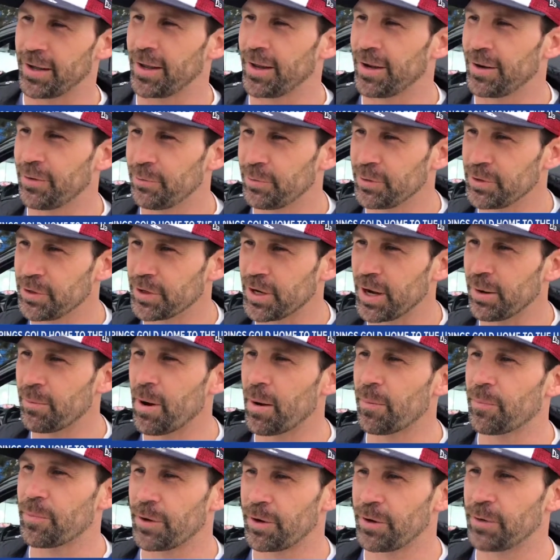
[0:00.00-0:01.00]
And when you come
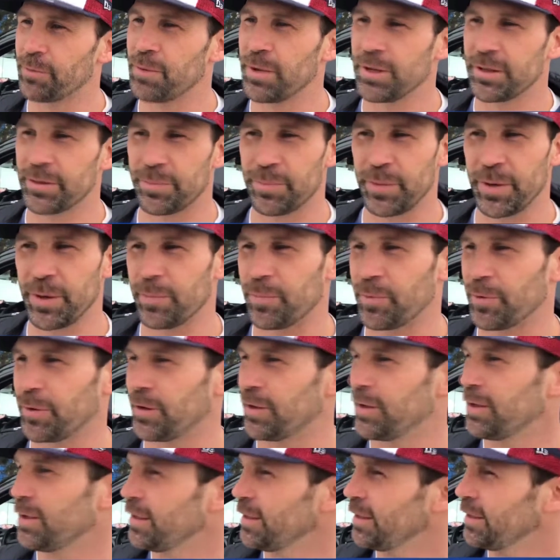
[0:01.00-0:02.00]
up here and meet the
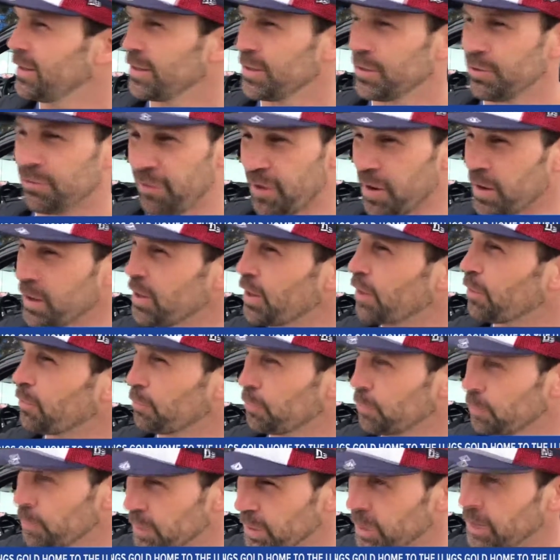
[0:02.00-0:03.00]
people, you find
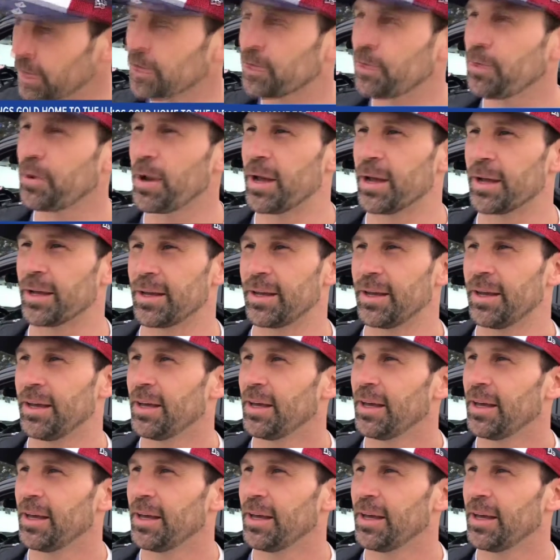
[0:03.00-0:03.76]
out real quick.